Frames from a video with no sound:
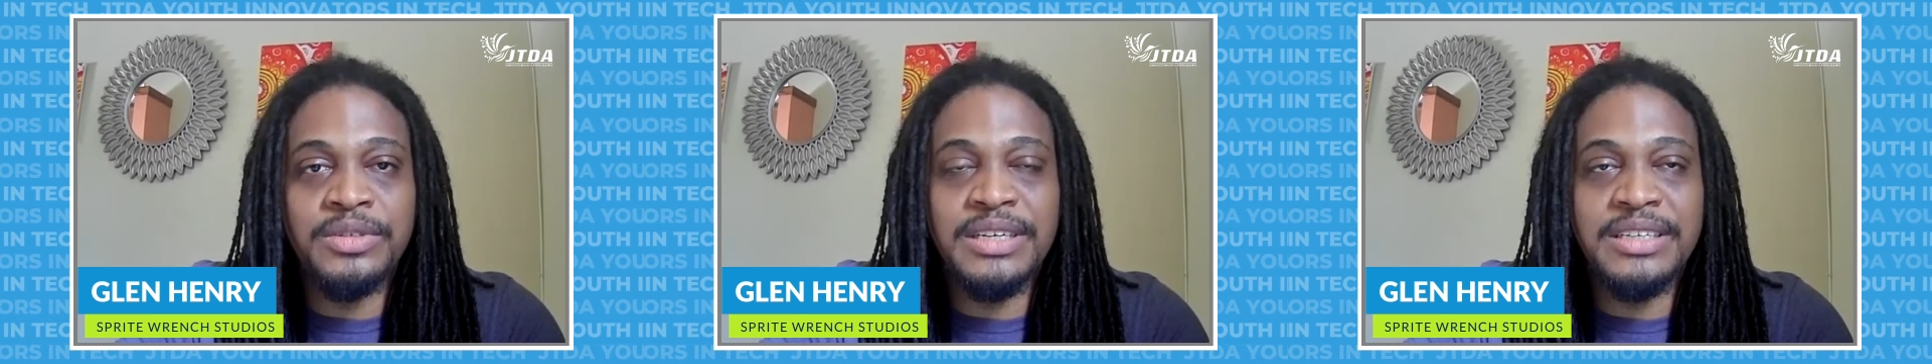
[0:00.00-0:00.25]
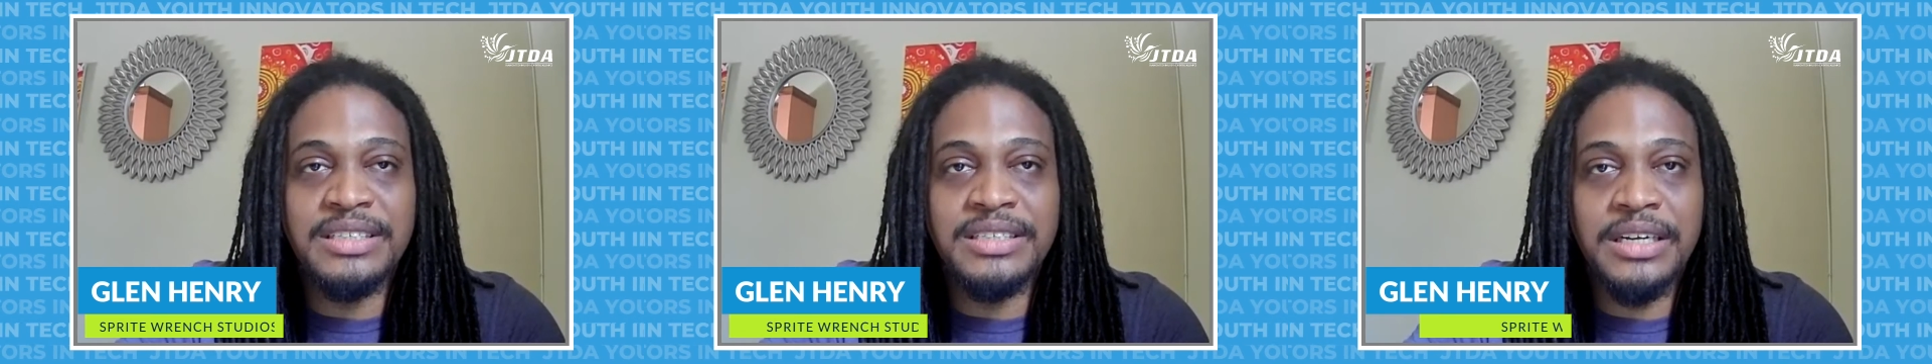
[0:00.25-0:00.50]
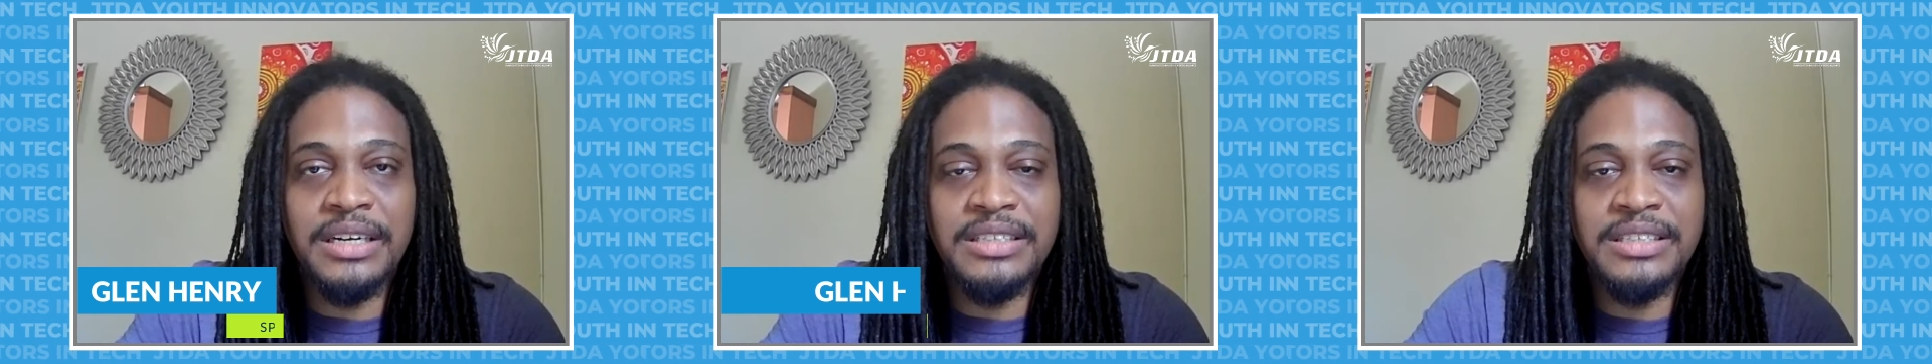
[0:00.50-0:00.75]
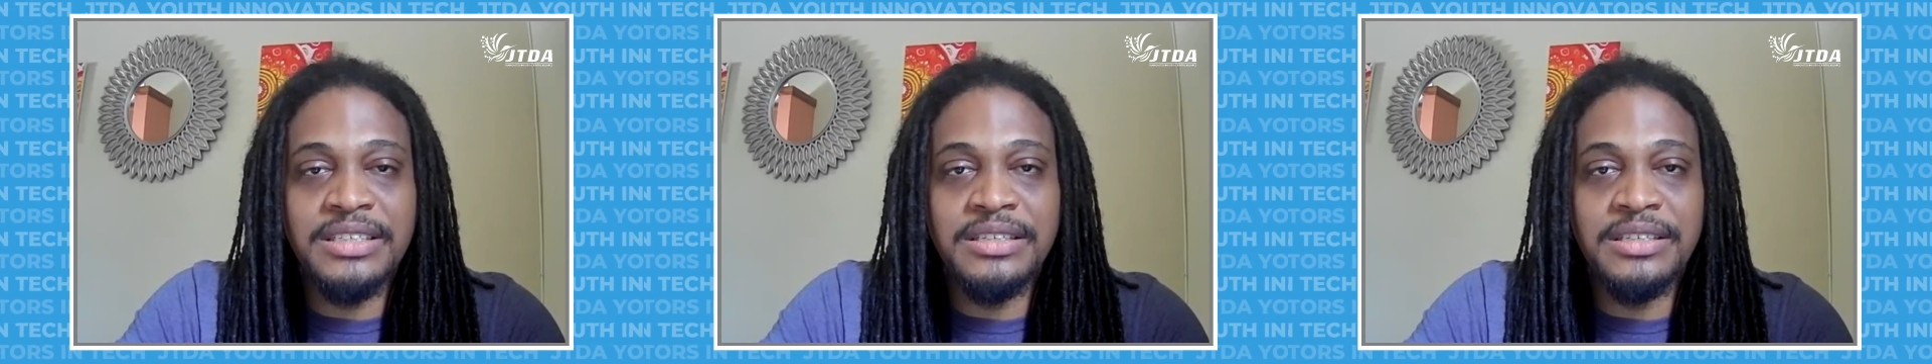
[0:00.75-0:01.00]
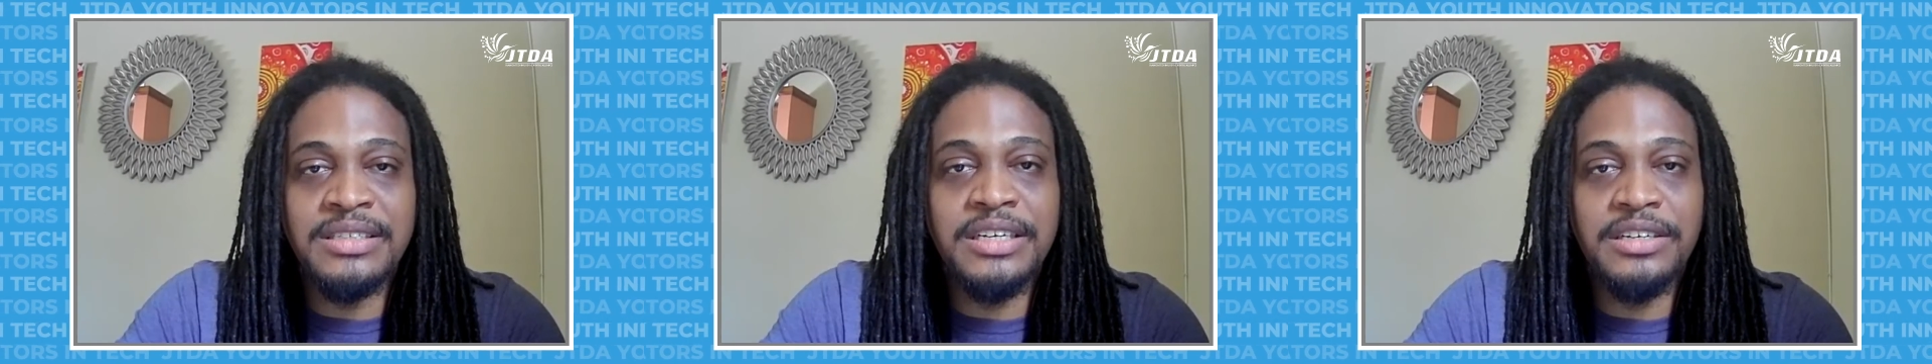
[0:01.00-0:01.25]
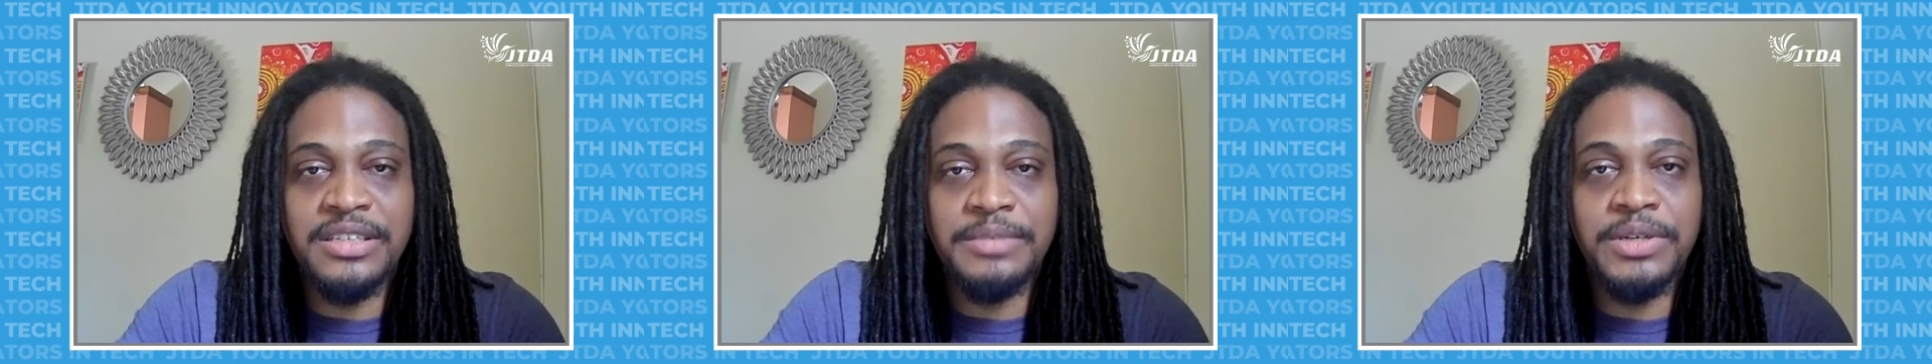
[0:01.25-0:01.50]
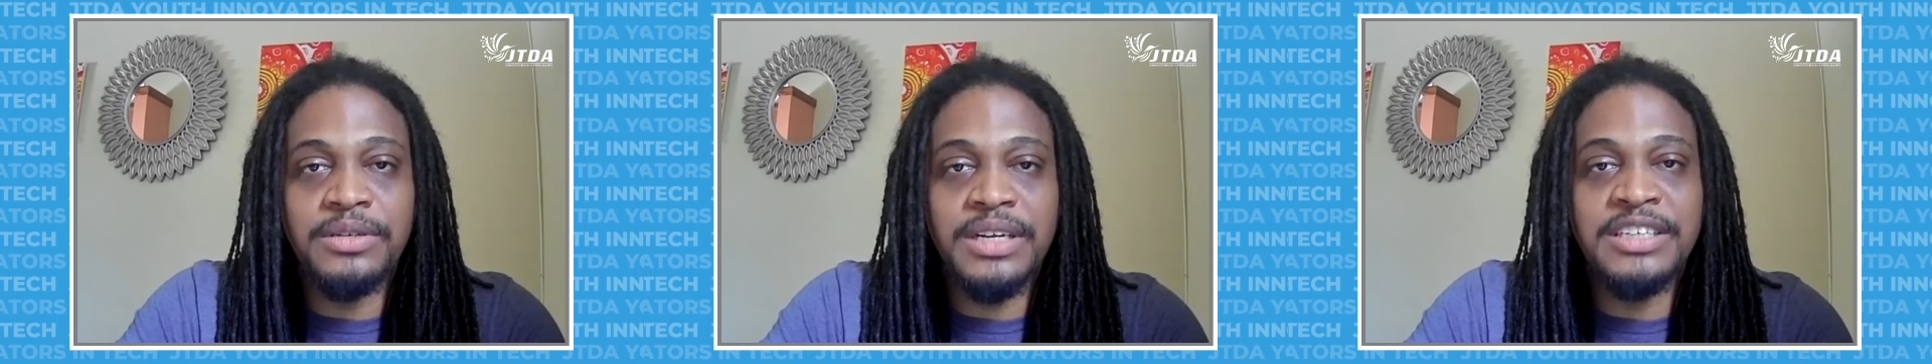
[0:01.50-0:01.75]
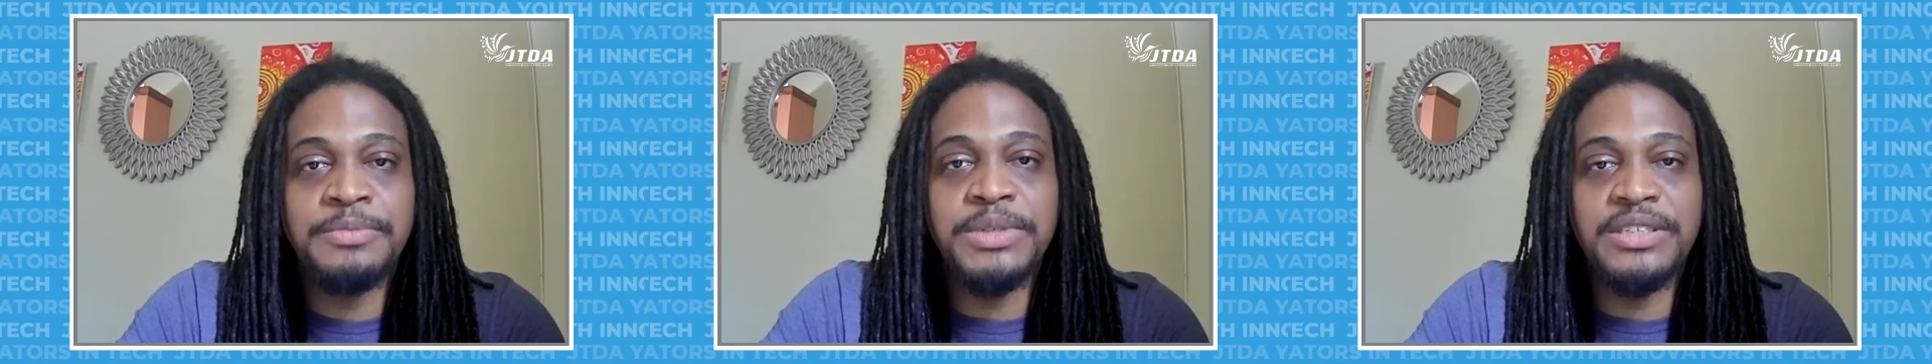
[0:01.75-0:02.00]
necessarily see the stereotypical
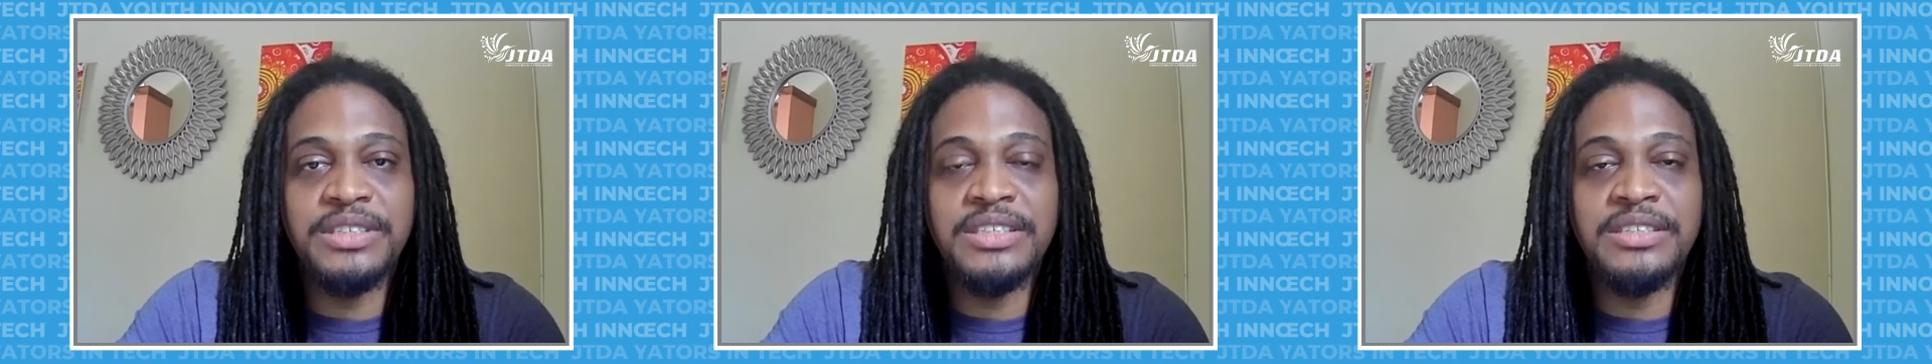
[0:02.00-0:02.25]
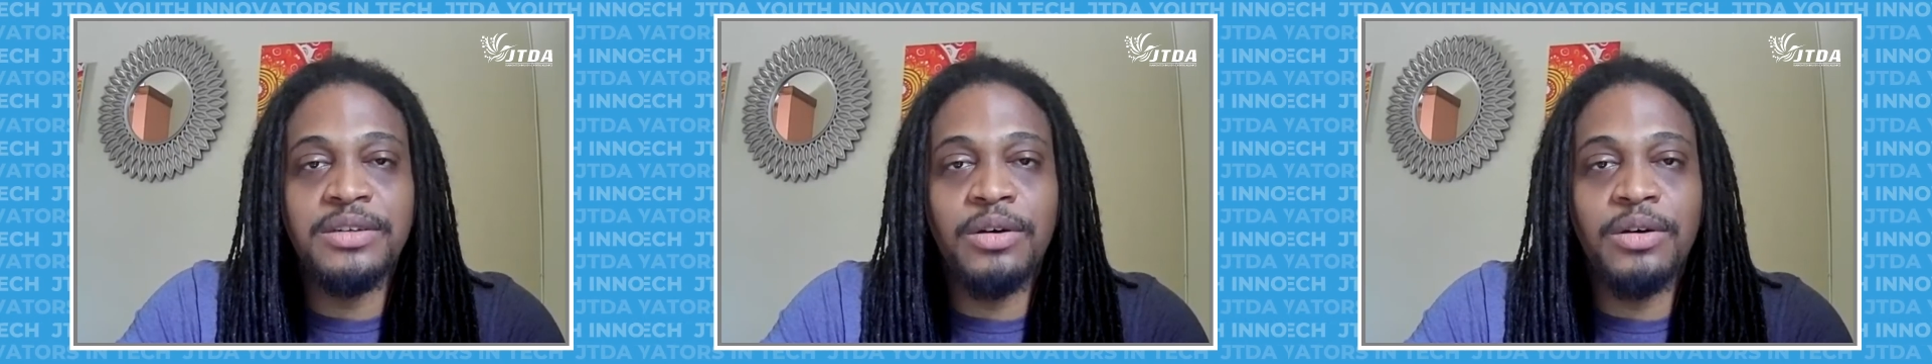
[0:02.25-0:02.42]
experiences